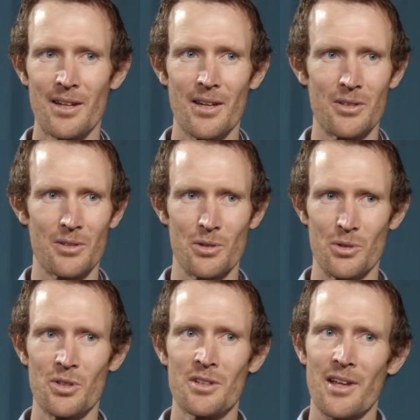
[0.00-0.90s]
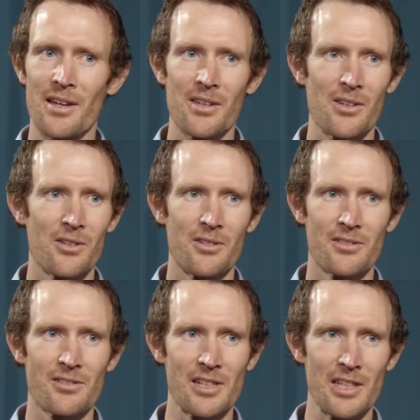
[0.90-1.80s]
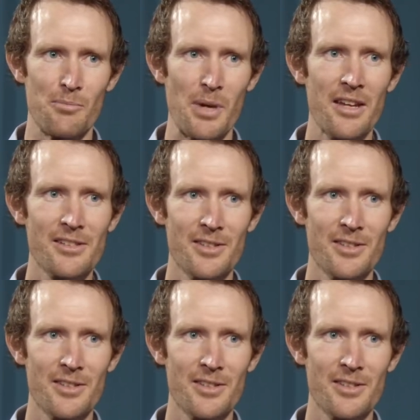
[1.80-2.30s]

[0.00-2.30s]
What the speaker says: included, like they don't really matter,